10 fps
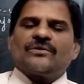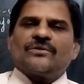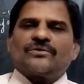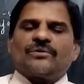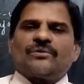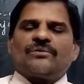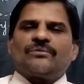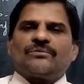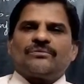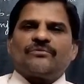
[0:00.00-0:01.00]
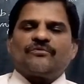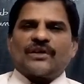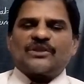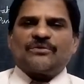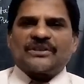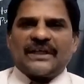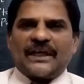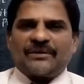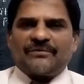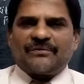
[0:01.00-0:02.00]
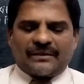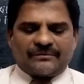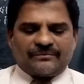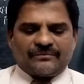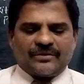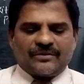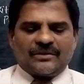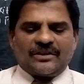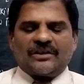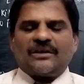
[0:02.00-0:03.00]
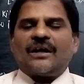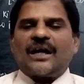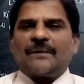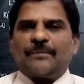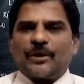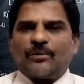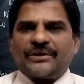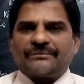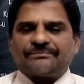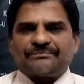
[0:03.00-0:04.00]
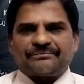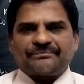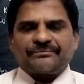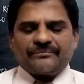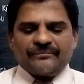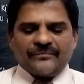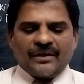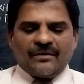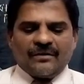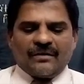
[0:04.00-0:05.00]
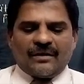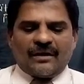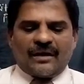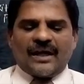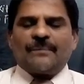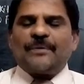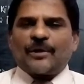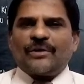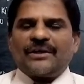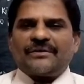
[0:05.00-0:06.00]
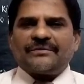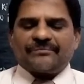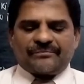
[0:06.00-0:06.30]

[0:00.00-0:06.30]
So first we will start with what? Al-Biruni. Al-Biruni,